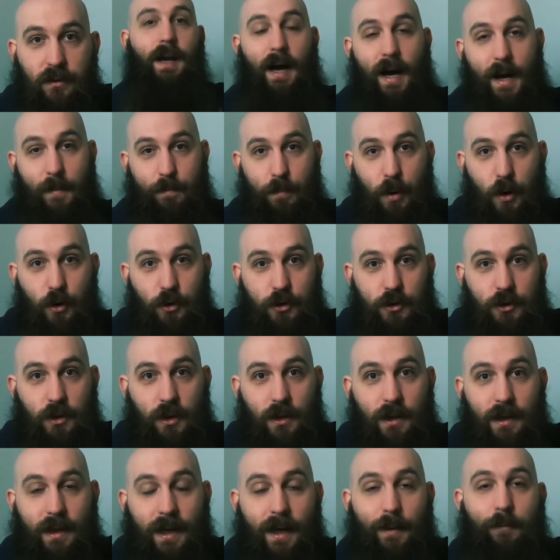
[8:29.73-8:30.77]
I
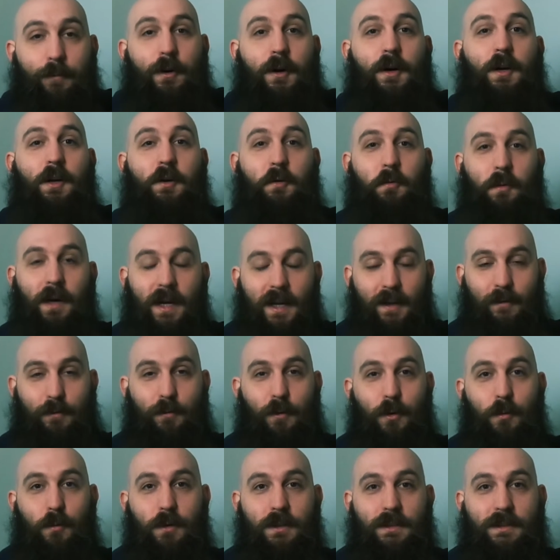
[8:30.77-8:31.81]
personally am very
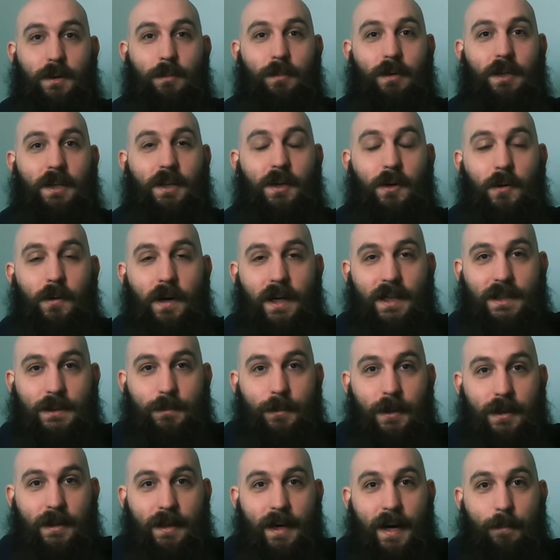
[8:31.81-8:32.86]
grateful when somebody corrects
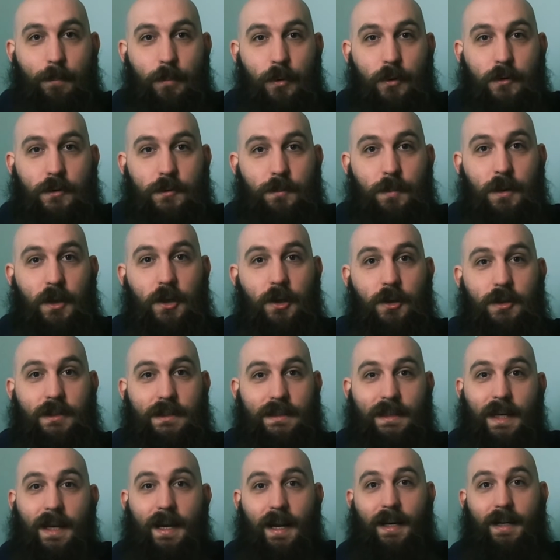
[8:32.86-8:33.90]
my typos because
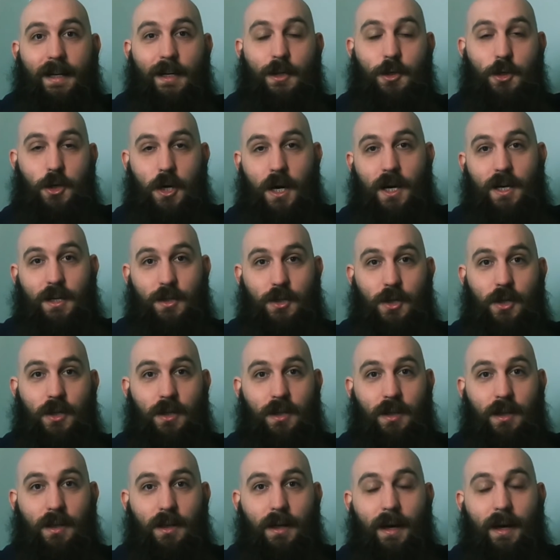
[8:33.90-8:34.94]
then I can change it
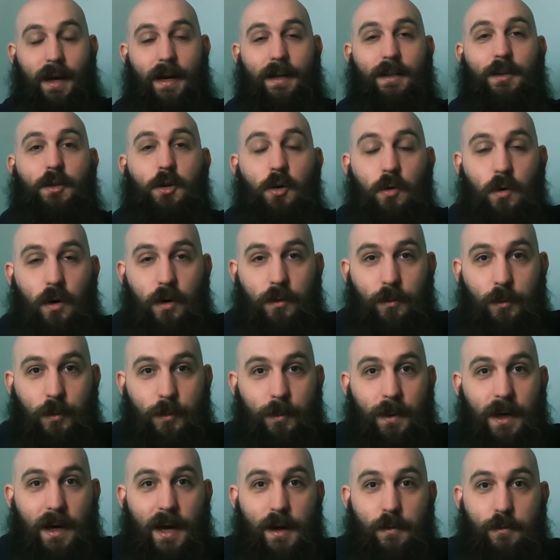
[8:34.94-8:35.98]
and go on with
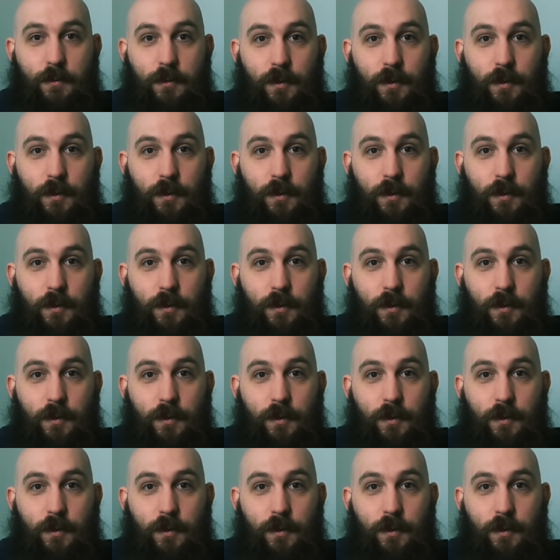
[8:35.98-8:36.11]
my life.